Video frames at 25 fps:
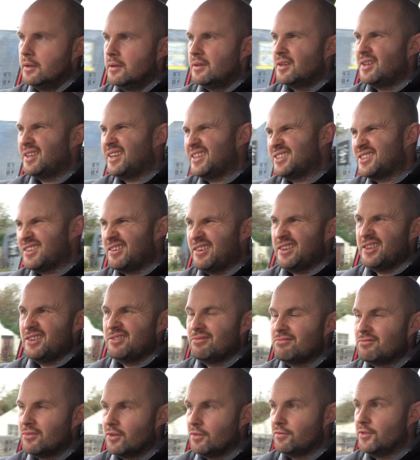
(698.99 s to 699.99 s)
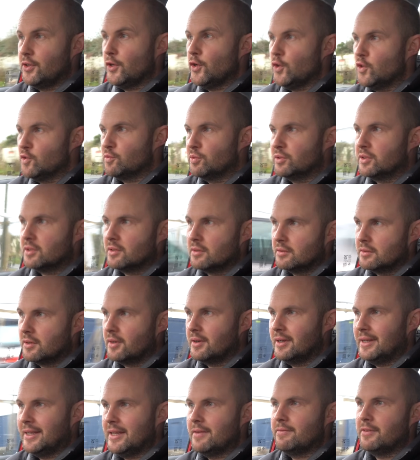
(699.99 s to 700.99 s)
not necessarily reviews, but
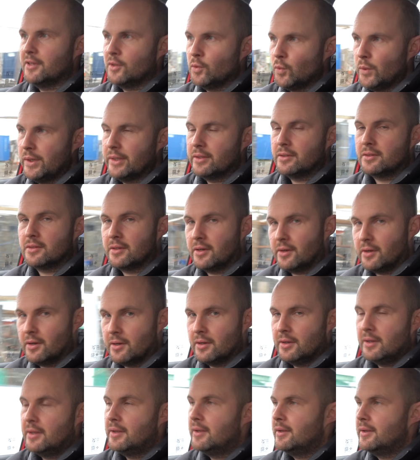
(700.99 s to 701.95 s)
they're living with their